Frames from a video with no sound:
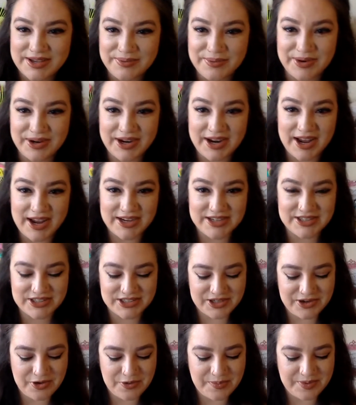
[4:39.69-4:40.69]
We're gonna
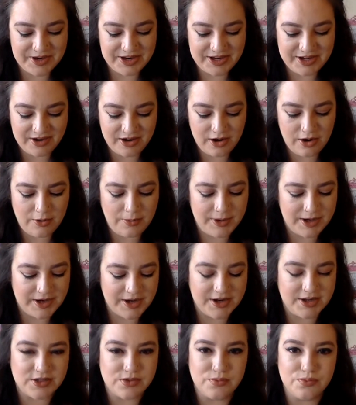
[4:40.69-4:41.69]
actually open it. Oh my god,
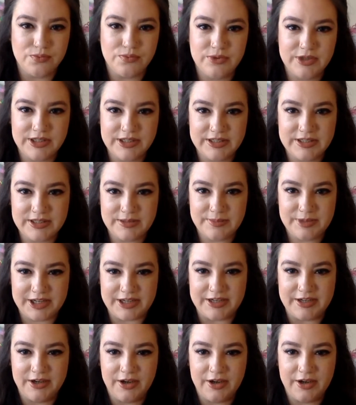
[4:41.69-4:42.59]
it's really big.